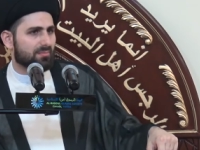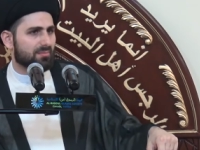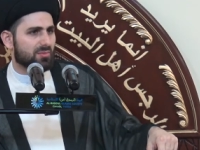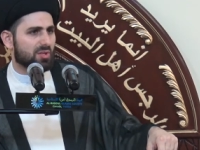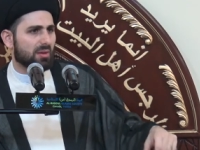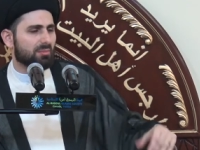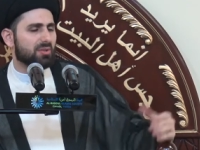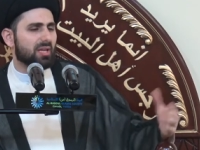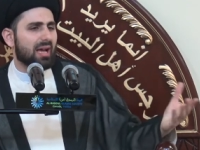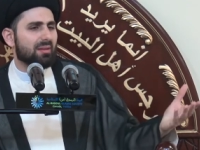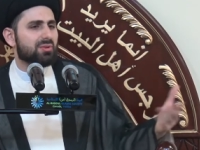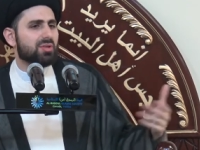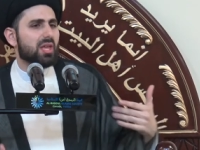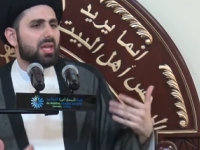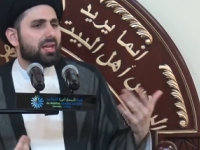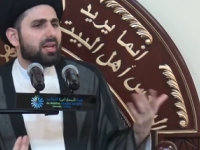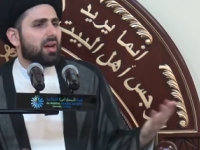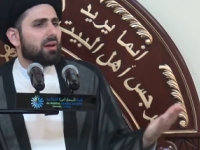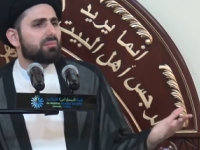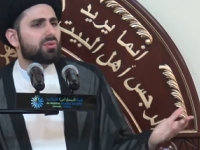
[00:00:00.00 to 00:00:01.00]
Sometimes
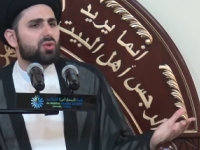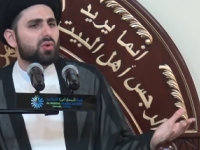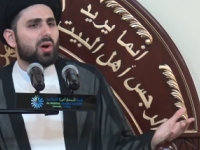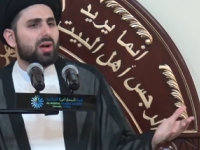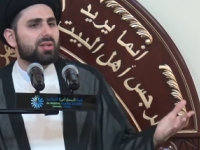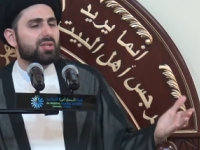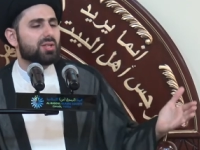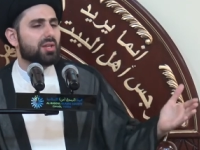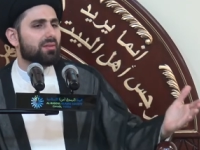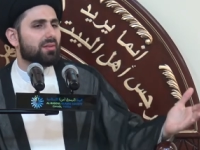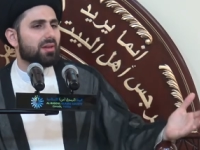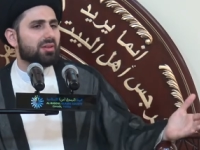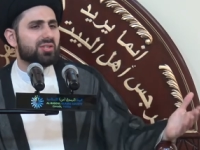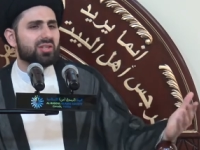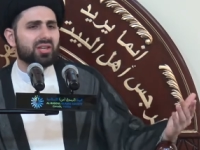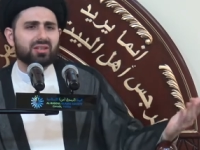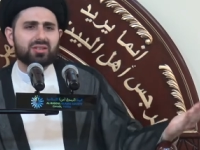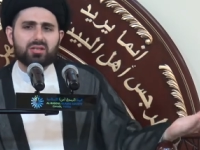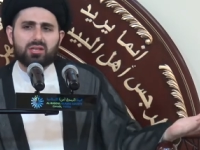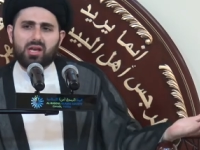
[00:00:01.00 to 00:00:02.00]
they come to us and they
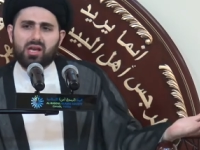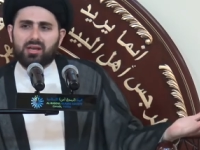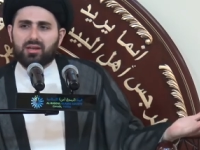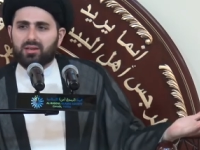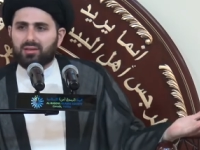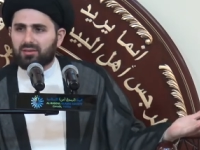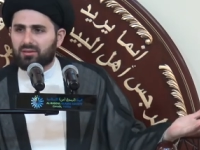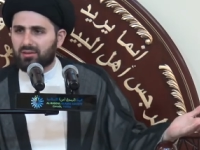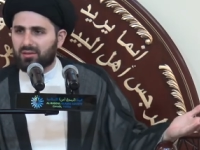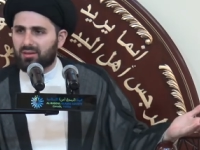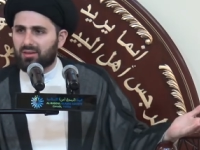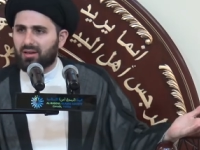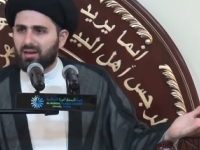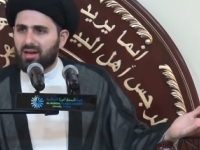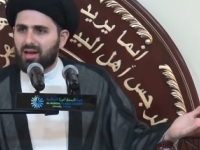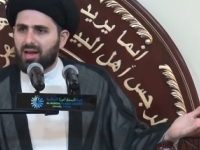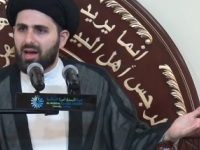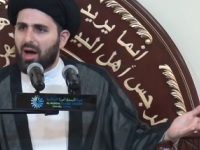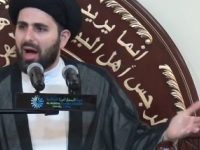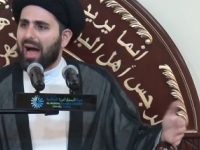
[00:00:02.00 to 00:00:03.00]
say, Sayed.
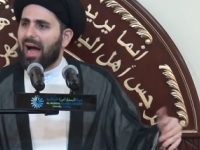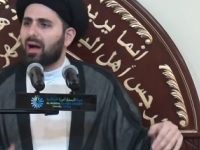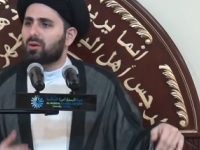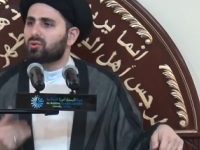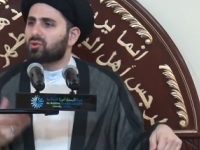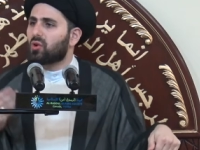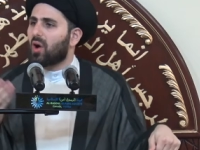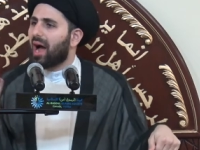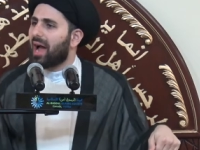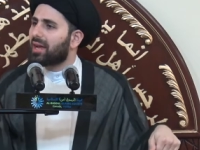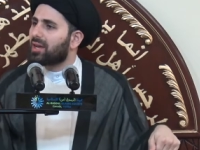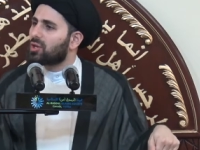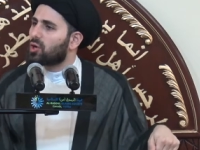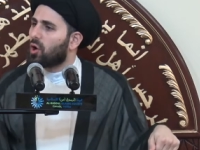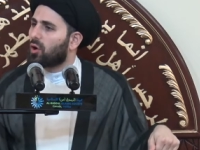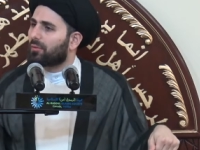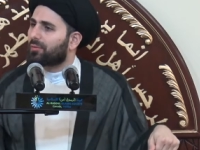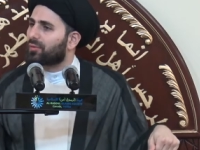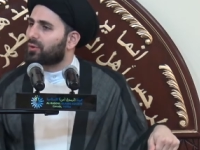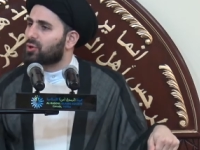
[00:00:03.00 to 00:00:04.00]
How do I
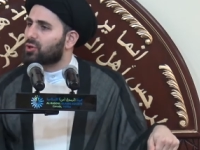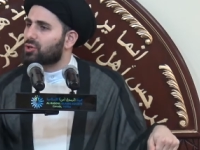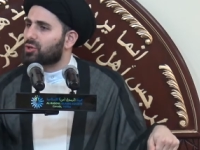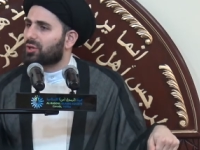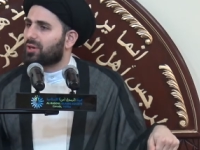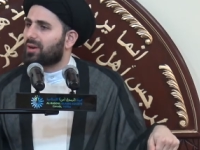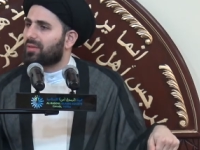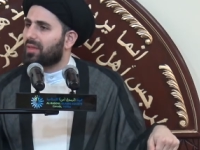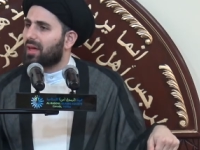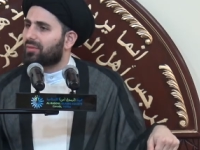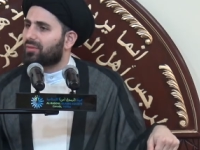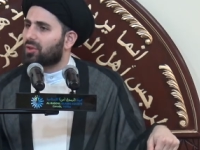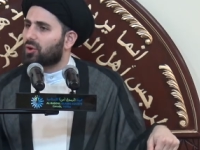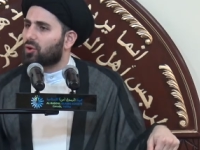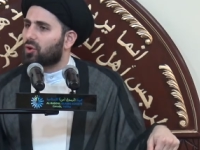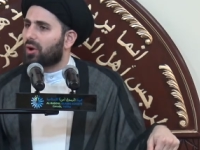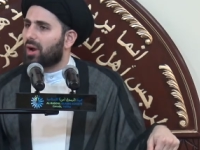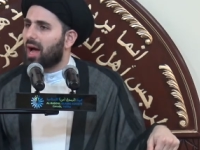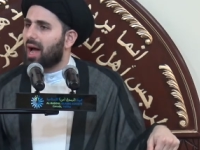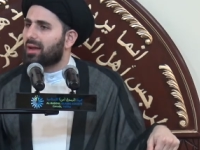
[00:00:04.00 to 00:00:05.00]
know for sure that the
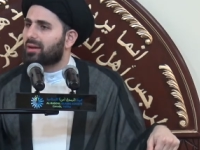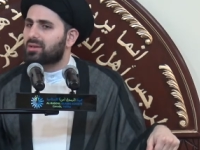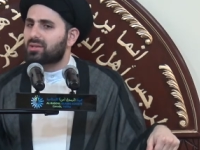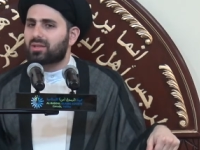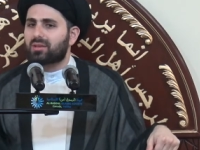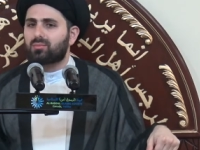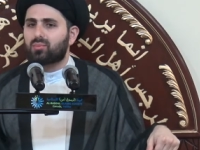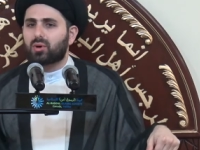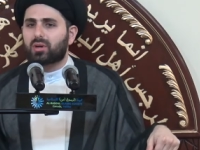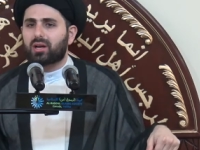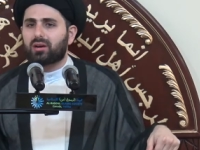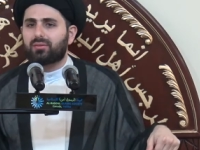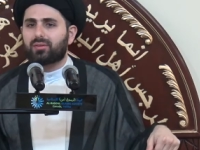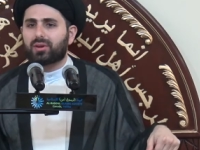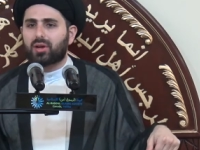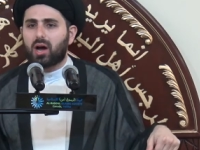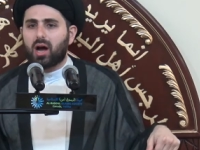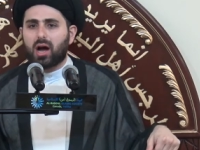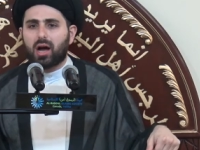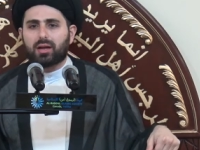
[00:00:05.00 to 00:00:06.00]
Quran is the book of
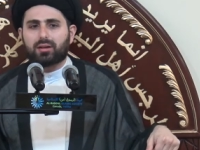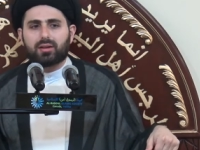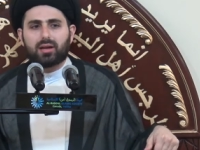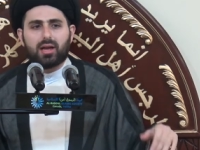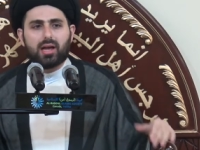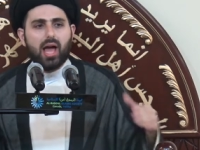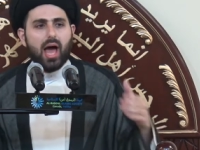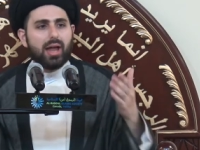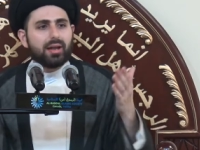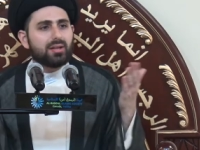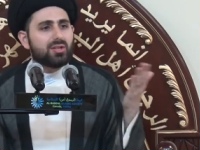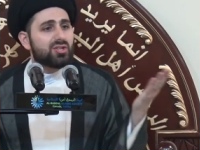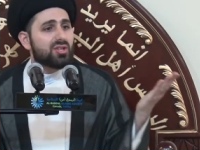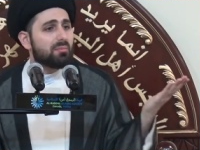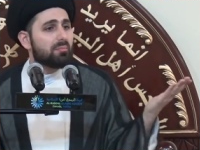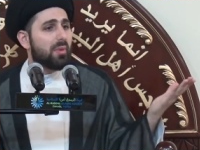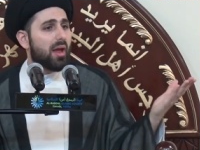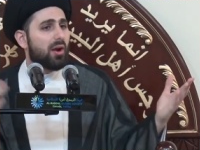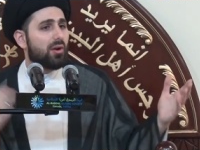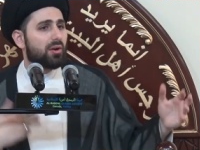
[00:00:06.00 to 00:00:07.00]
God and it's a
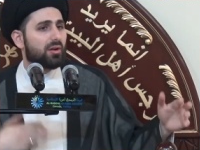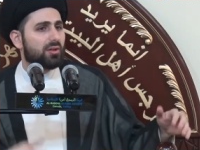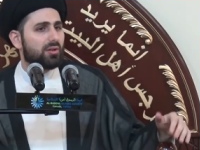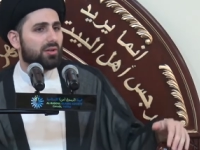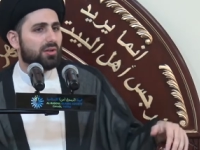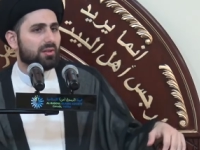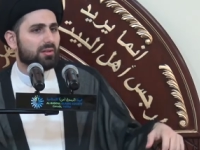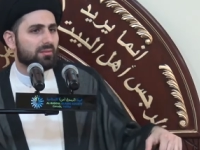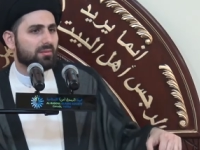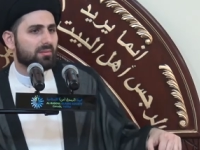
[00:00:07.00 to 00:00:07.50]
miracle?